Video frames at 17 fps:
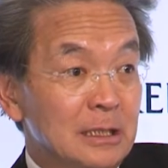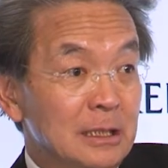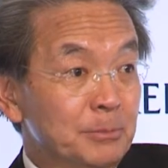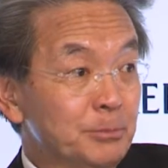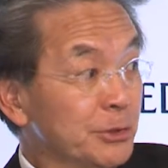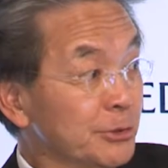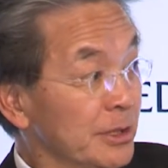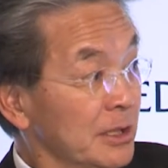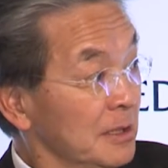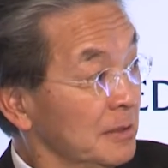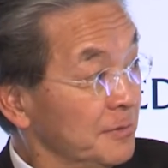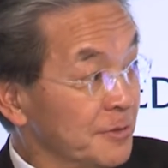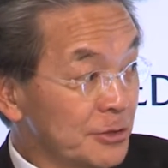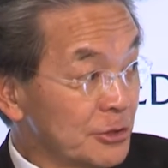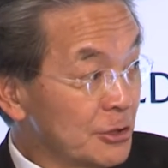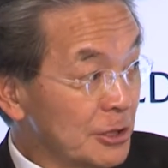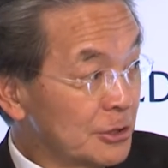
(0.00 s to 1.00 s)
building
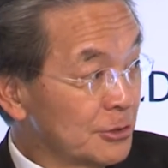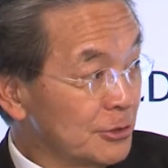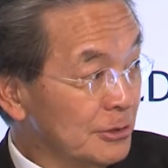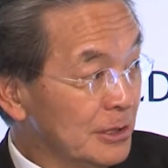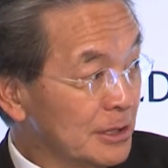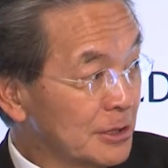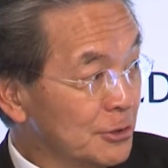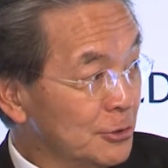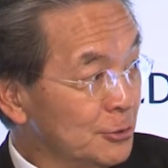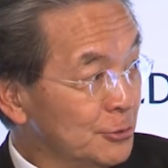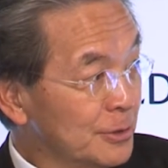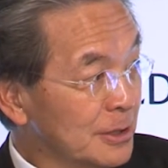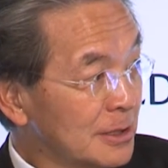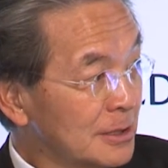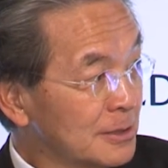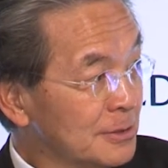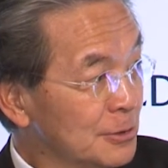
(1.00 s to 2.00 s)
infrastructure,
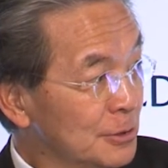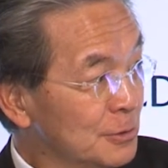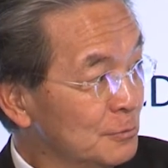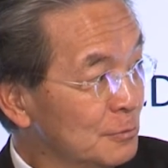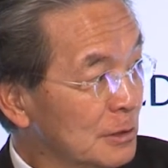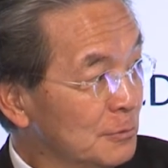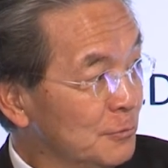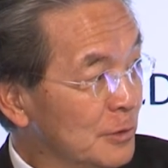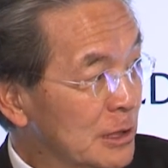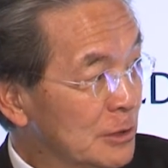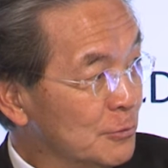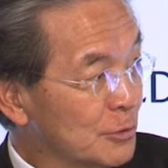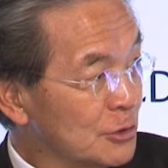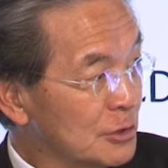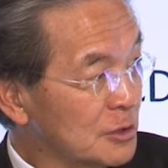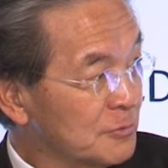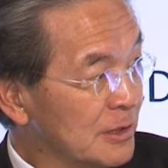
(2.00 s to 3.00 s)
including the third runway,
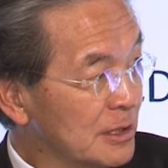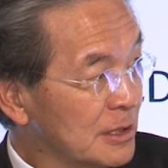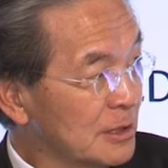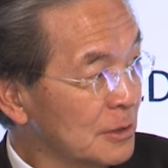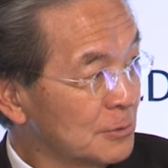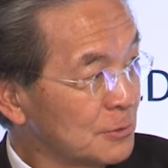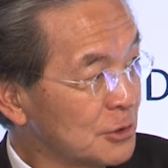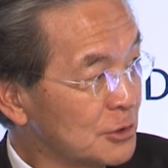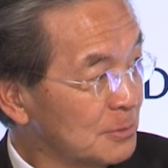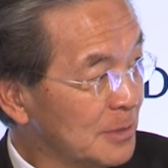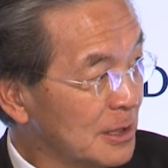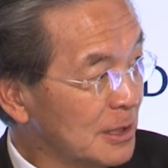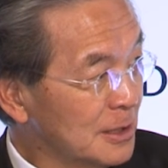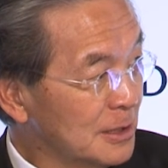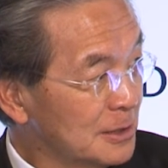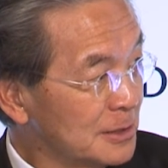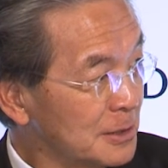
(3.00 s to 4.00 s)
which is very close to my
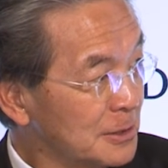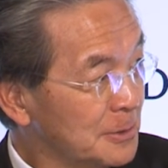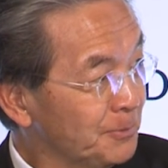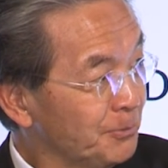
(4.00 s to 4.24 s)
heart.